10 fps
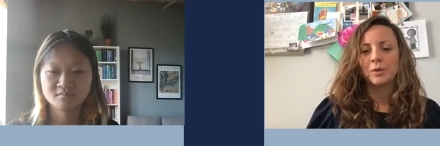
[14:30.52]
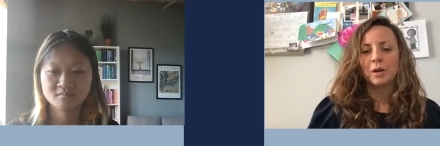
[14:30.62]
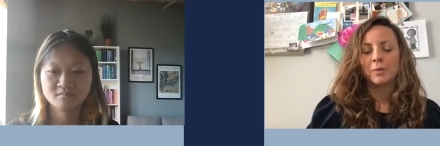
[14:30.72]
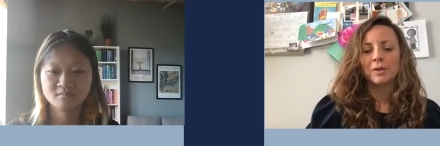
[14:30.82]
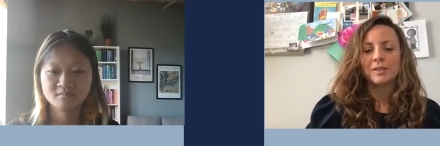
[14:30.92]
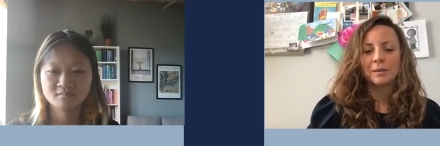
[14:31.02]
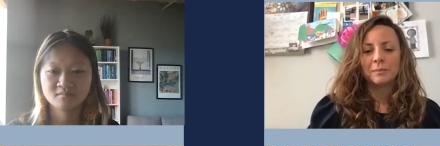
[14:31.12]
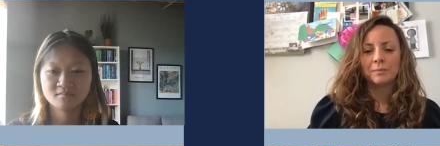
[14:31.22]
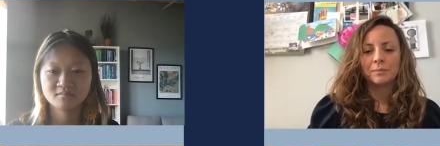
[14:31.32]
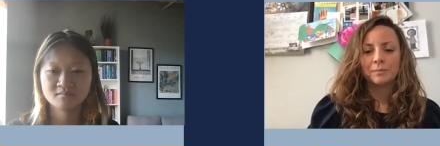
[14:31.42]
Speaker 1: young person
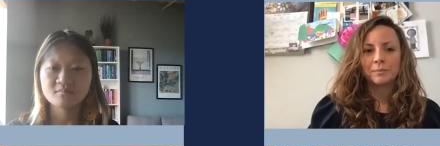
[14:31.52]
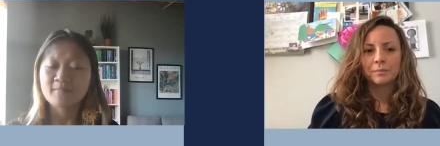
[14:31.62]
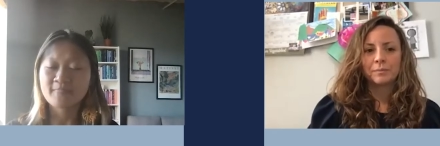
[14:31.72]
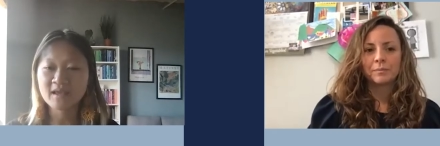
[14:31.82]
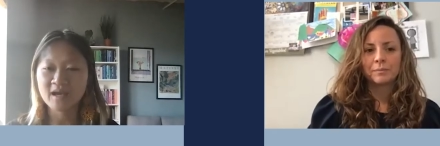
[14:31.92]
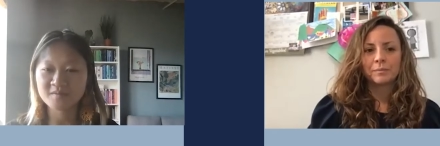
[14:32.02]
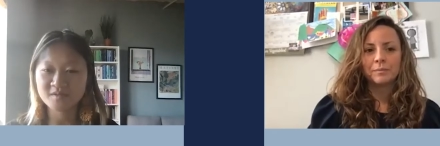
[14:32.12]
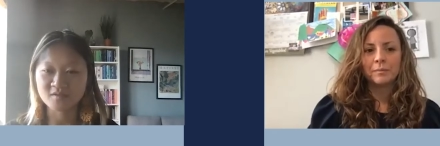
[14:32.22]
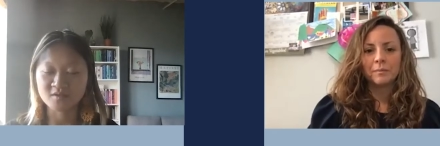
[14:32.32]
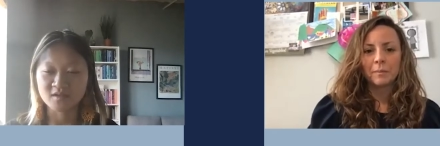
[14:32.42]

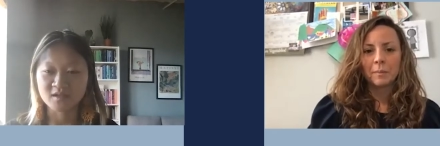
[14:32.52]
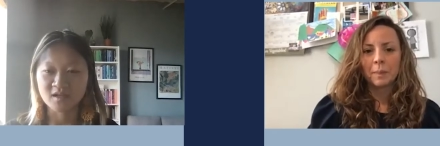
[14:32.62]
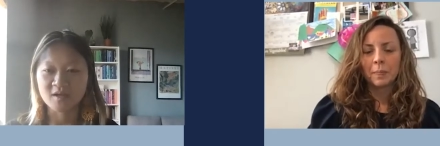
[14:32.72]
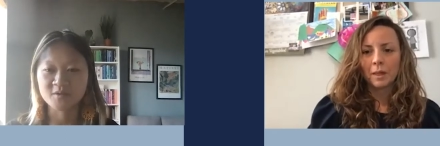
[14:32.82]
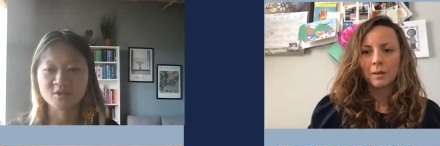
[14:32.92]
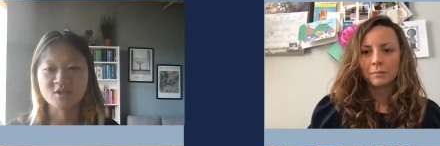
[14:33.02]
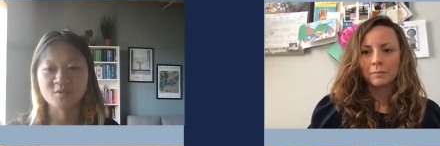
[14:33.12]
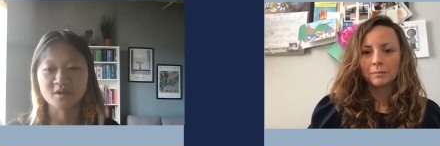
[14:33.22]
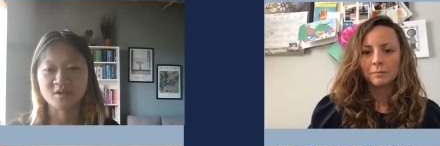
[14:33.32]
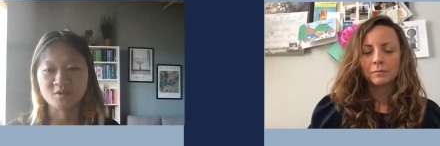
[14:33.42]
Speaker 2: Absolutely. I appreciate
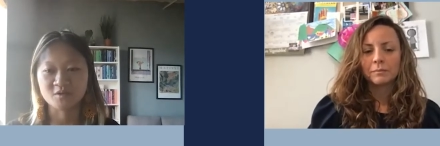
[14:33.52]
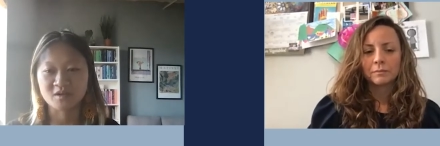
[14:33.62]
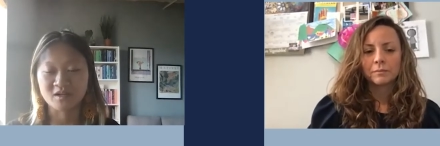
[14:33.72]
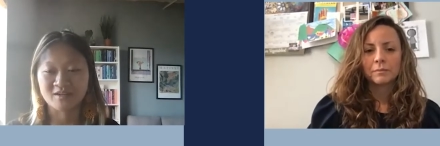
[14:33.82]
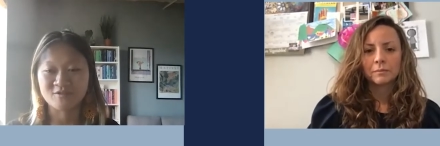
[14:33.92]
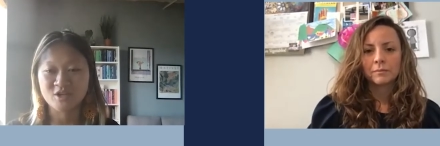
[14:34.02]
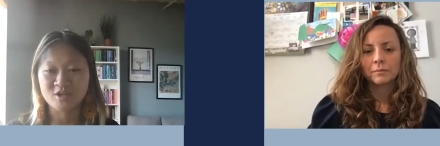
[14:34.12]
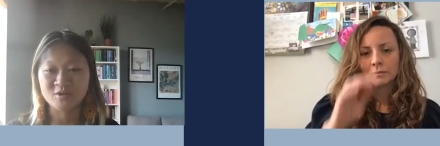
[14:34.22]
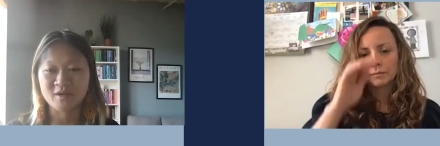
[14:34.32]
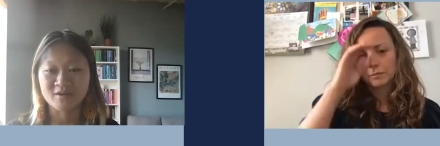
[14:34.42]
what you kind of
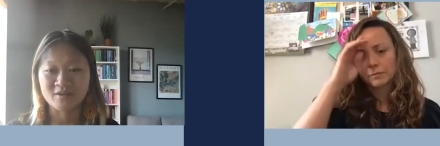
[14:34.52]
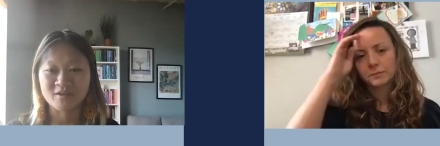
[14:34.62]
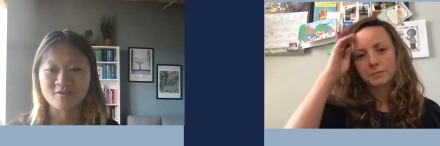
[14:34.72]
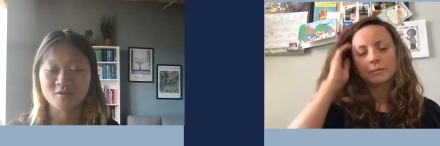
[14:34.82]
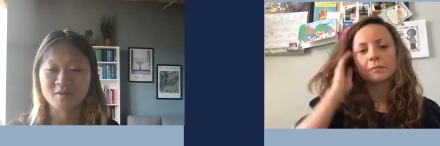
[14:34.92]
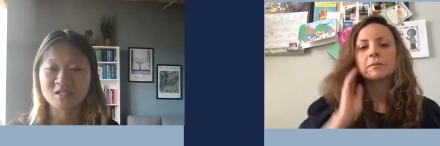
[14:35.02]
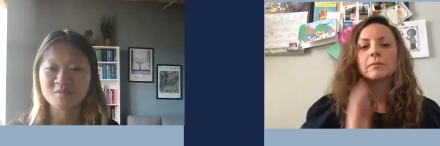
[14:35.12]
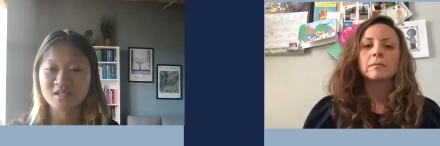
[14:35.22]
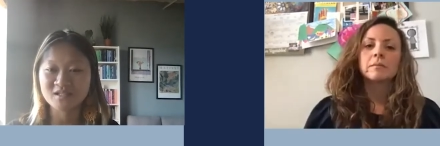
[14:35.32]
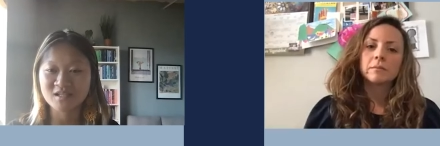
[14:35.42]
shared around the affirming
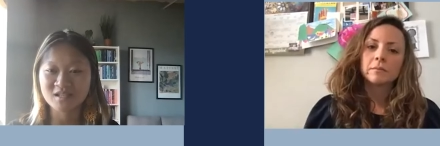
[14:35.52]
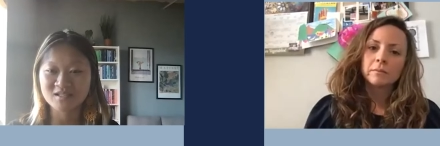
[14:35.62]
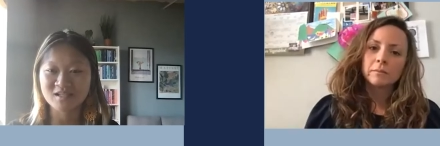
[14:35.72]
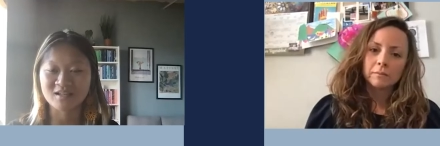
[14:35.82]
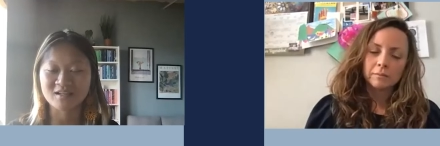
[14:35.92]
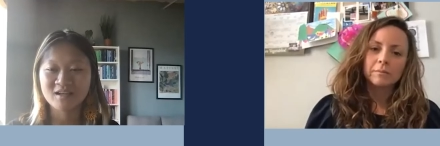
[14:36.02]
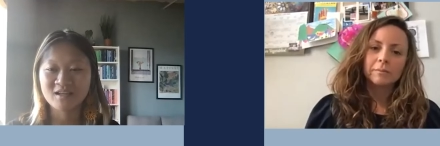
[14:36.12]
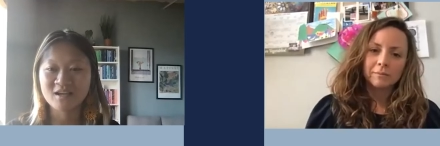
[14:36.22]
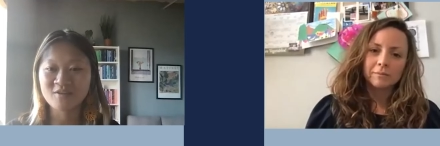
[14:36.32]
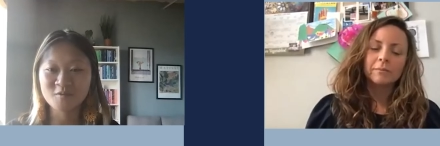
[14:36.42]
spaces and
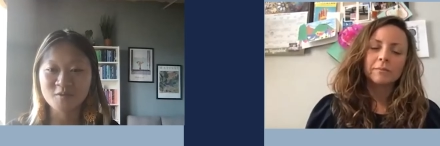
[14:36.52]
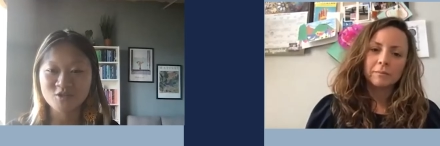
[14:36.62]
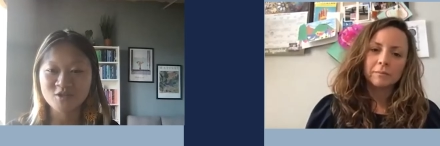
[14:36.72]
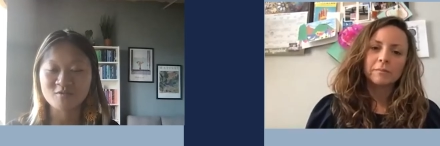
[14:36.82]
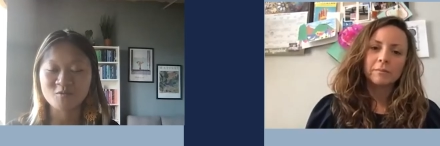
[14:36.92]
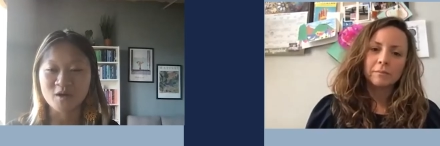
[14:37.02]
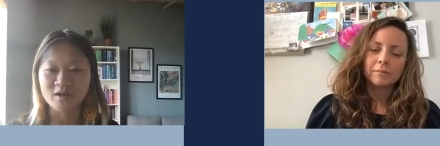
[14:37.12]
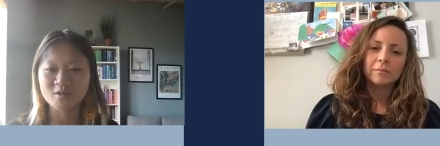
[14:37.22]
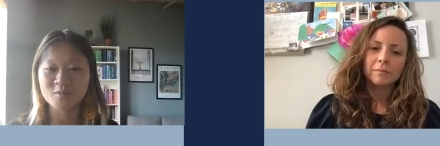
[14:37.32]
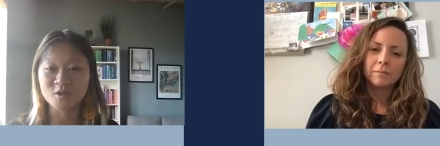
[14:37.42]
the affirmation of
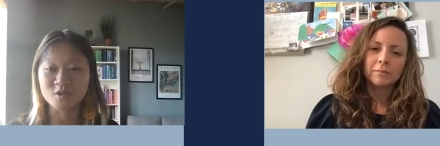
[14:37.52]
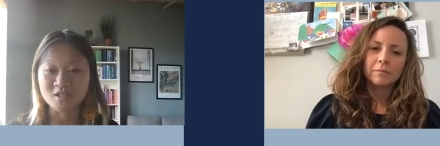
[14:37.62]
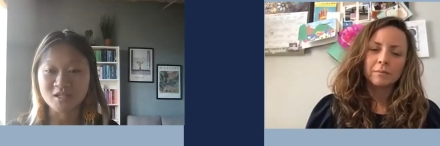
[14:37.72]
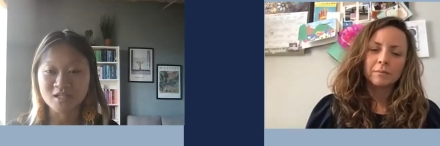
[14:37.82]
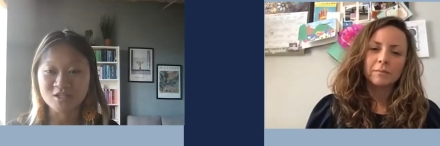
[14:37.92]
one person